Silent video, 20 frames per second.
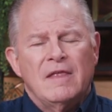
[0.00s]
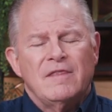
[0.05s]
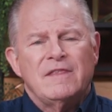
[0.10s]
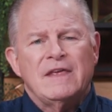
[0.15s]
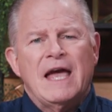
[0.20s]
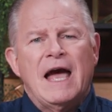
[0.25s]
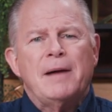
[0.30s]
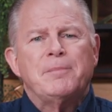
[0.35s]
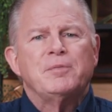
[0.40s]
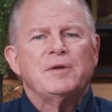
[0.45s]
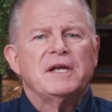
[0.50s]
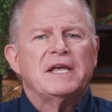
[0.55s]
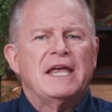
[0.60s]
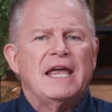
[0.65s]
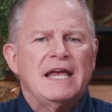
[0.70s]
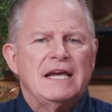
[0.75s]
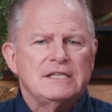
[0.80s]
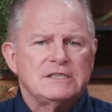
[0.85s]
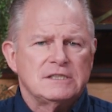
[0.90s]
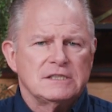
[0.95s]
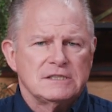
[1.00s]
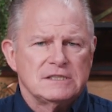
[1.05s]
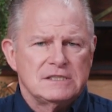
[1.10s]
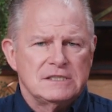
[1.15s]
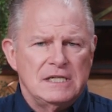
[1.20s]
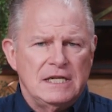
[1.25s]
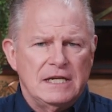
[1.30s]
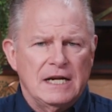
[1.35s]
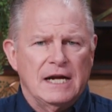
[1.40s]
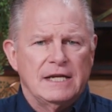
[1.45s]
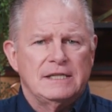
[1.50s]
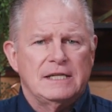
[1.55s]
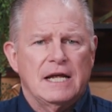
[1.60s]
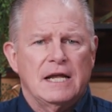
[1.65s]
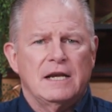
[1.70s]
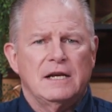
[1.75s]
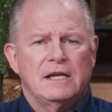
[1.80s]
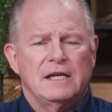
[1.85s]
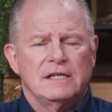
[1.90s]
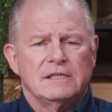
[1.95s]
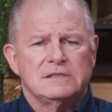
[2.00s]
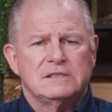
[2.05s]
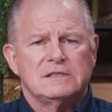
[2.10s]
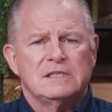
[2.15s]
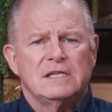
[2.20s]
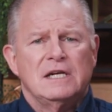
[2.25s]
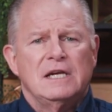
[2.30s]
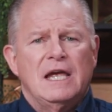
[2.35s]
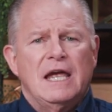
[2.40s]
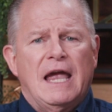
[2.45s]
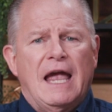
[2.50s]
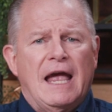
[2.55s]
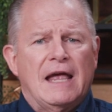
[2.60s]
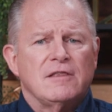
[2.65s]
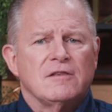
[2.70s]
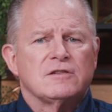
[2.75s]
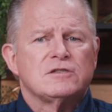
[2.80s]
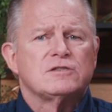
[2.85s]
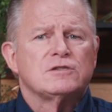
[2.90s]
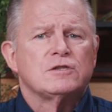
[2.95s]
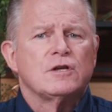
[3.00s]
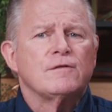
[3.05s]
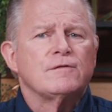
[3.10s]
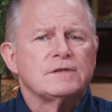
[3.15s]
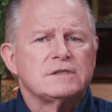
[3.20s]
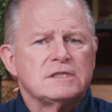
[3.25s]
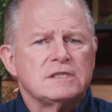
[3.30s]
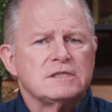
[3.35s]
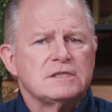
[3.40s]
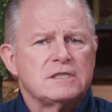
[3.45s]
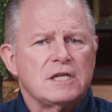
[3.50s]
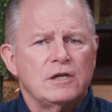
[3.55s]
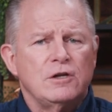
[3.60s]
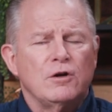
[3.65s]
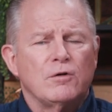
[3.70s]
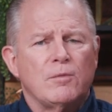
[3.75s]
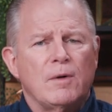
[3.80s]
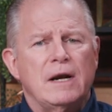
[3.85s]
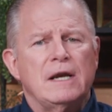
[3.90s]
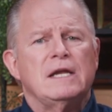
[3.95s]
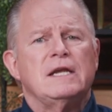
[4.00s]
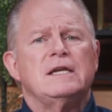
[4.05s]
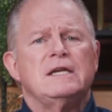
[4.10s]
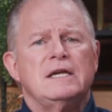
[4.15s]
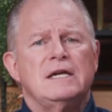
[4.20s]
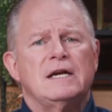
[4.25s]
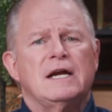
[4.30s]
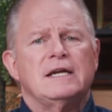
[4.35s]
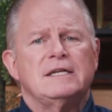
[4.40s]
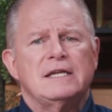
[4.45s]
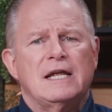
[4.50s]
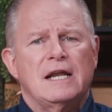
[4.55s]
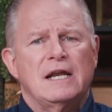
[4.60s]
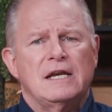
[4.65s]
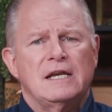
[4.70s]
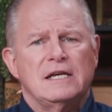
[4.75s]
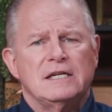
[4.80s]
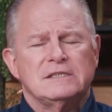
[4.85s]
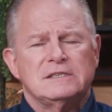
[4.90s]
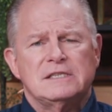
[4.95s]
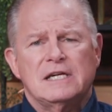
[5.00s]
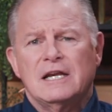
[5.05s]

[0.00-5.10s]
The applications need identities, and the services that you're running need identities.